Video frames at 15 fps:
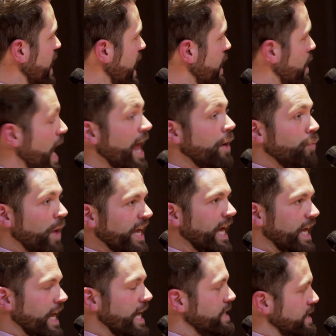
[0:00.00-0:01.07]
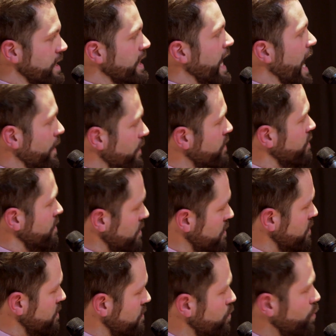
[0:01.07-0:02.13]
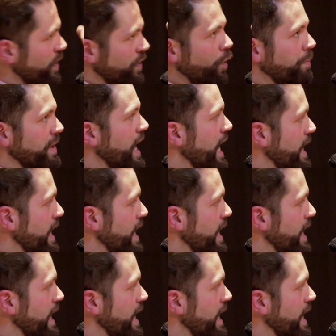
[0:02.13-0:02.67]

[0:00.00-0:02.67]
and, and recognizing that with open